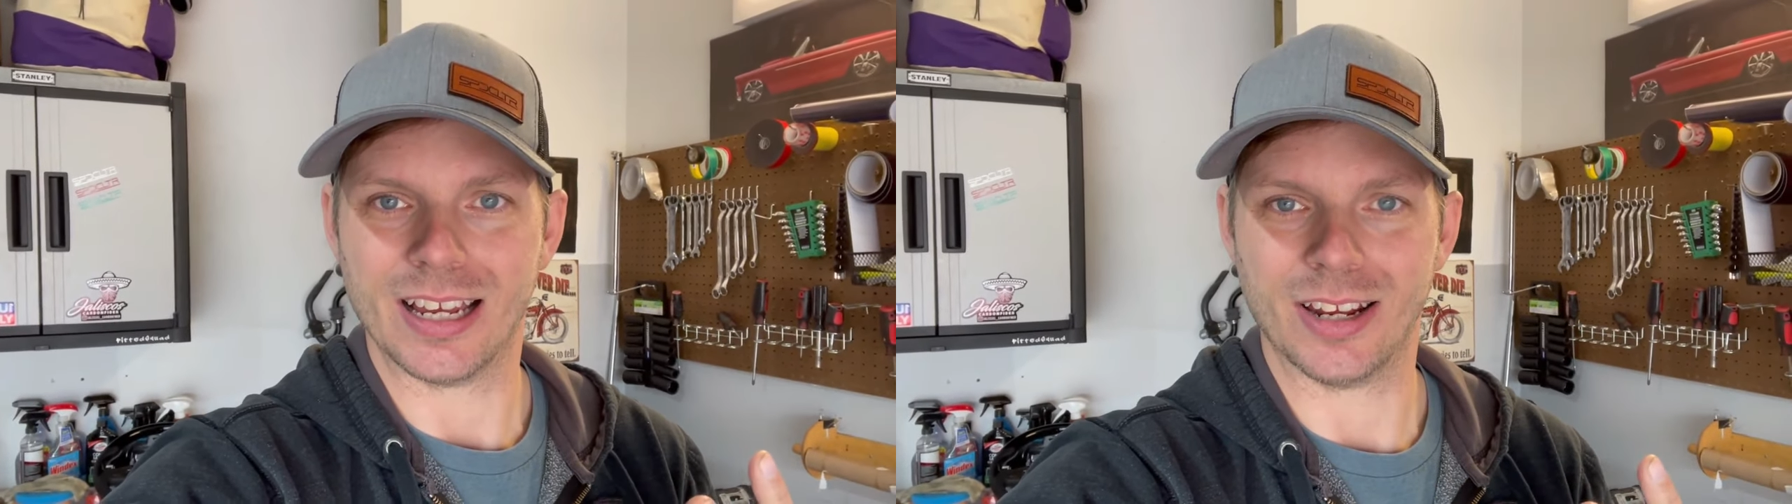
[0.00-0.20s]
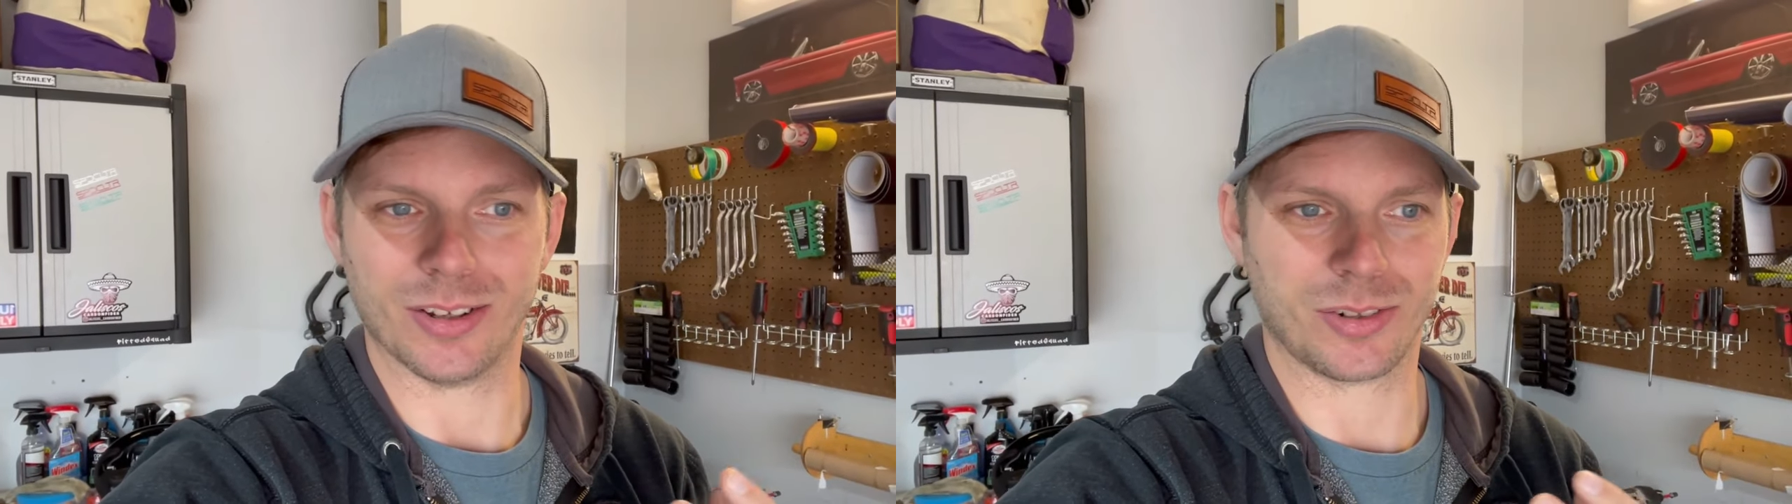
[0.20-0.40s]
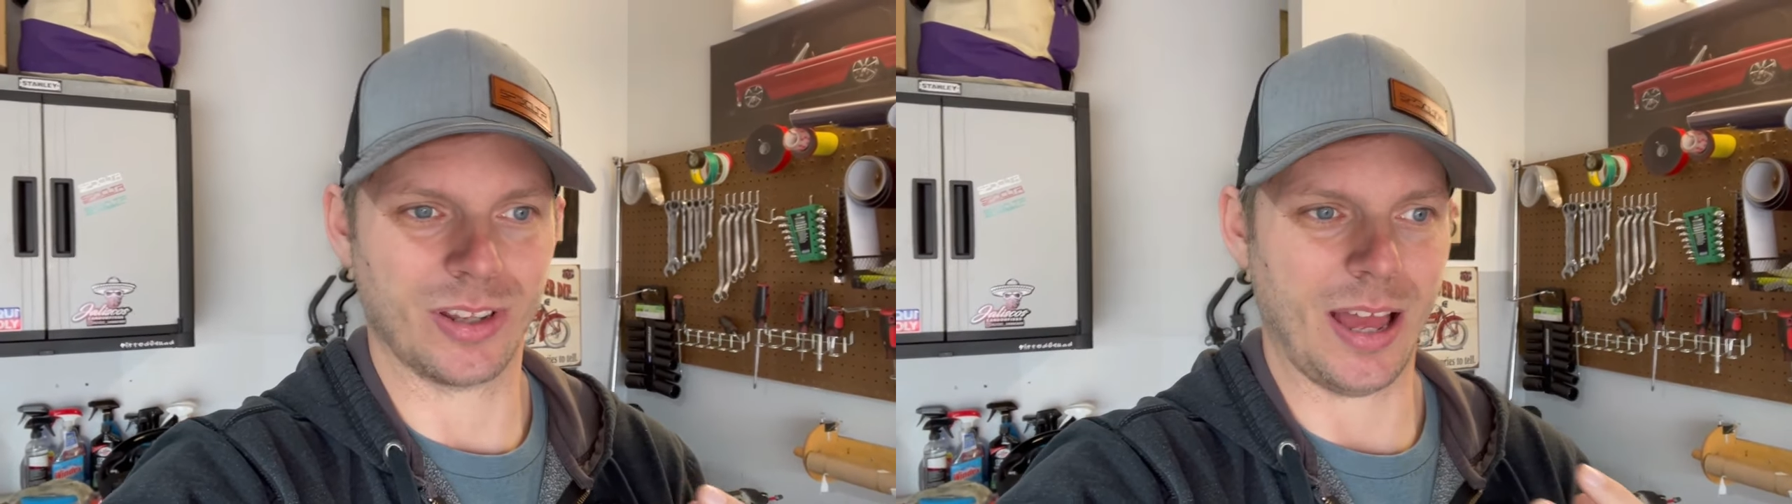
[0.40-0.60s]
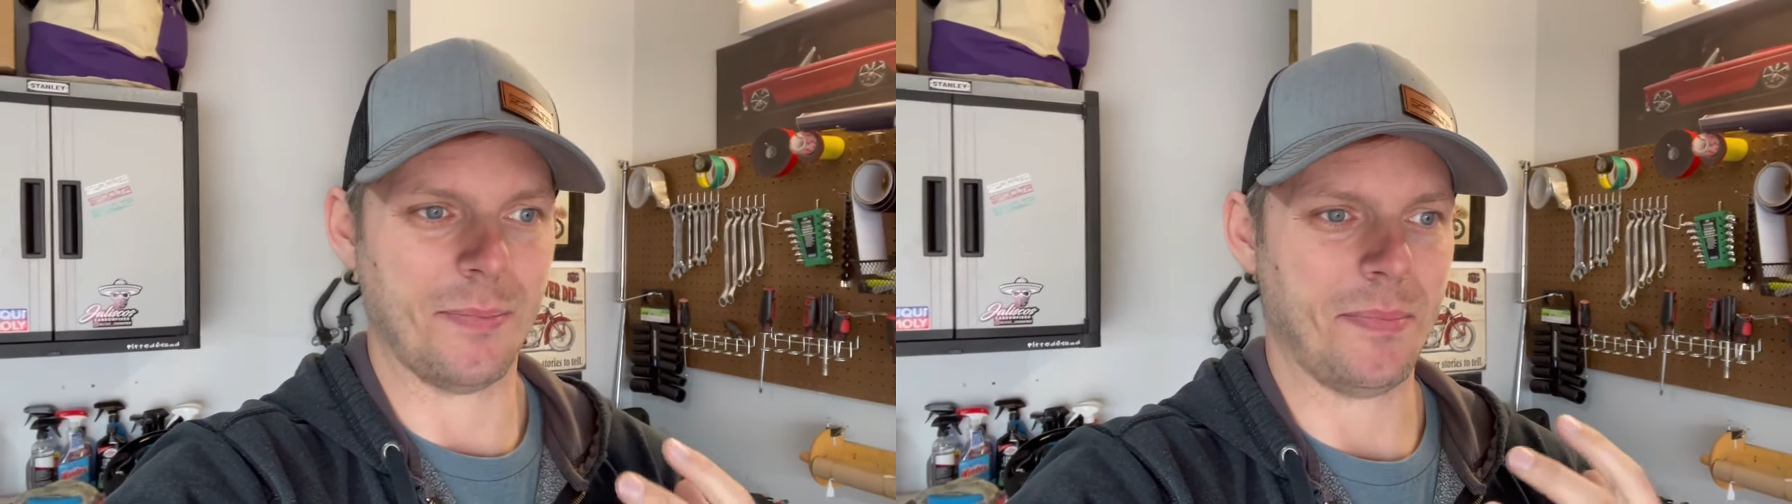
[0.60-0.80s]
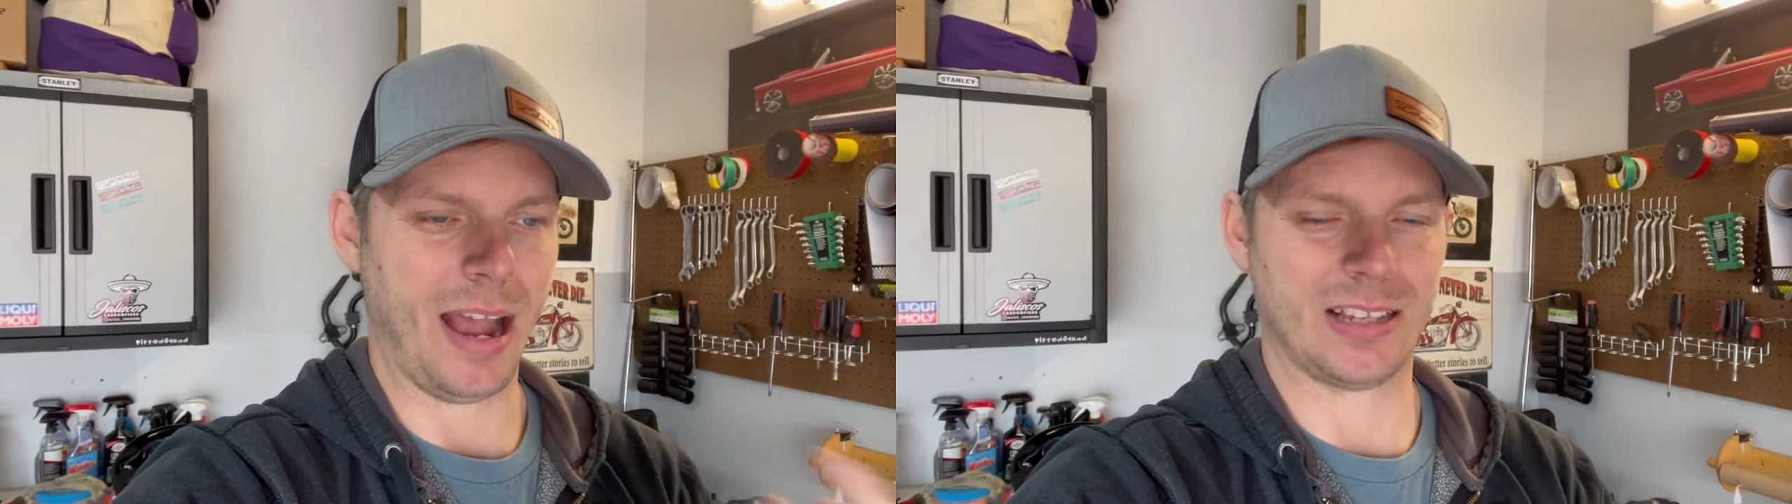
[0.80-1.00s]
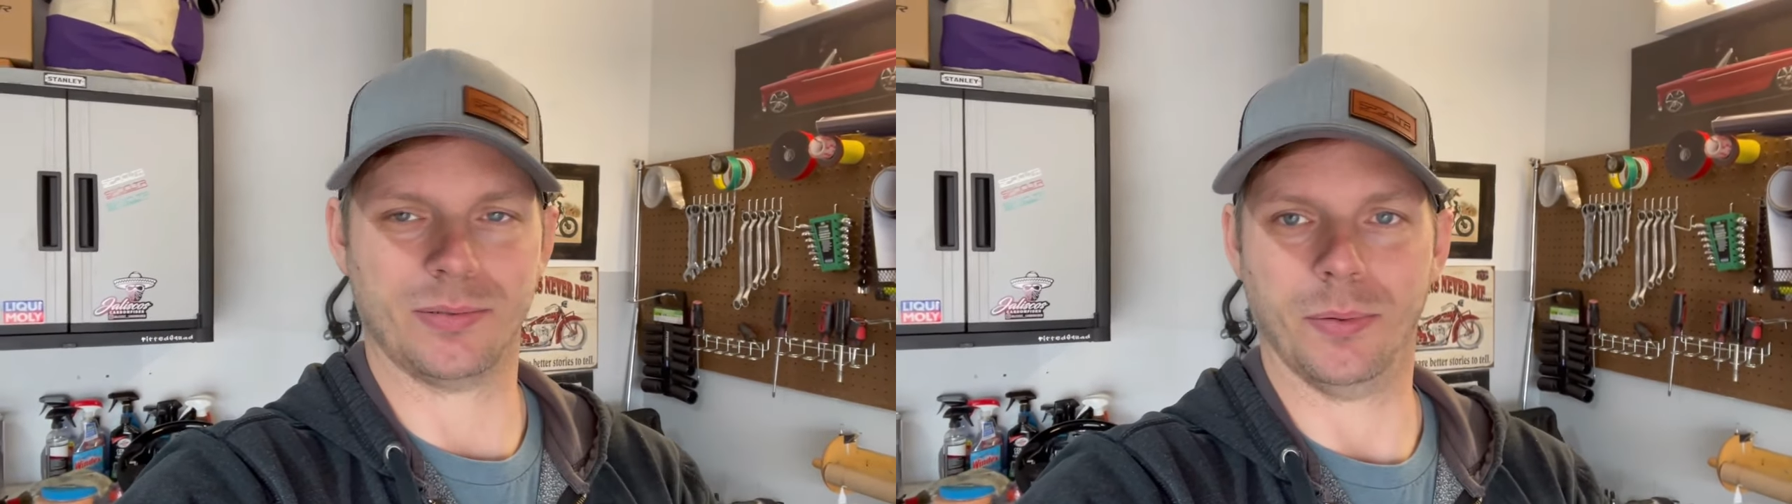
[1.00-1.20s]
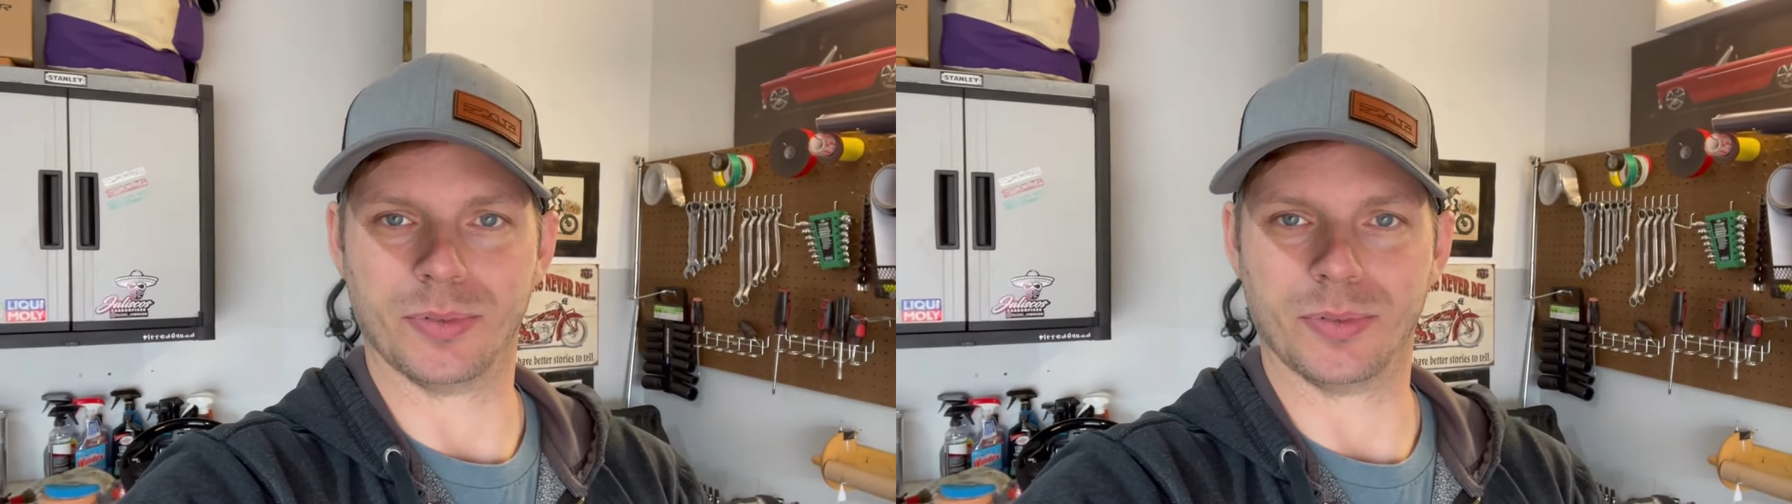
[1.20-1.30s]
you know, sort of that maximum